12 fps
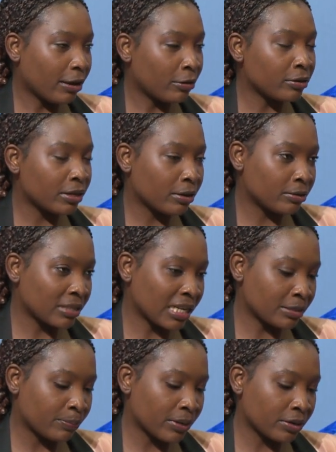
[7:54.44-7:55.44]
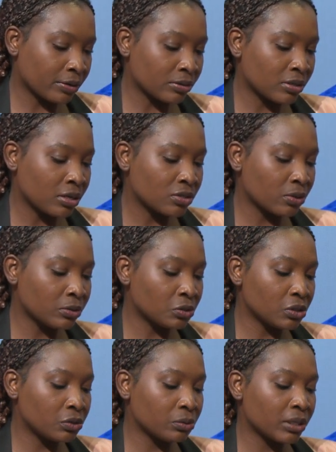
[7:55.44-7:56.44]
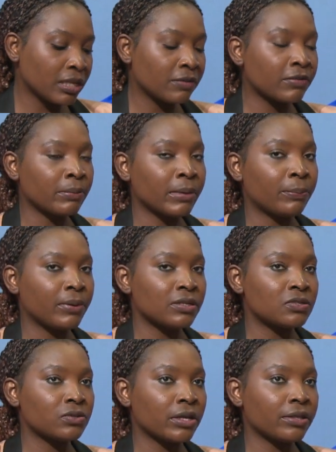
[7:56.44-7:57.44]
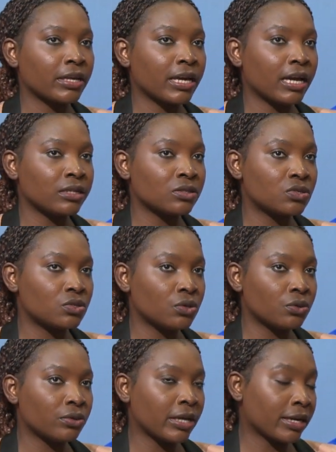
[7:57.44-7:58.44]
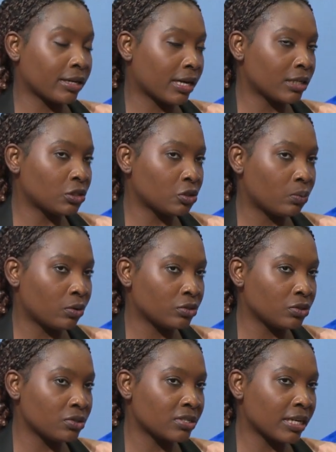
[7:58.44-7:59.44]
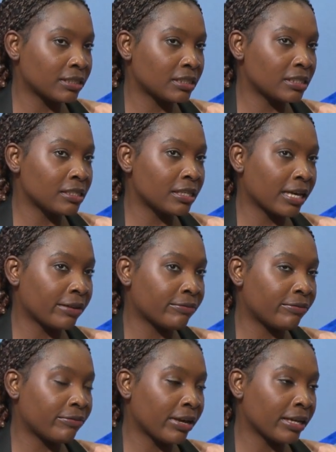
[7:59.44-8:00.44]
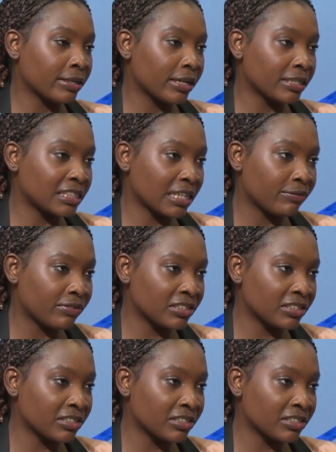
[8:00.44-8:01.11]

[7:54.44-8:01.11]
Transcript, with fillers: all, all that period. So what we do, we give them a place where they can store the agricultural produce until they can find, it can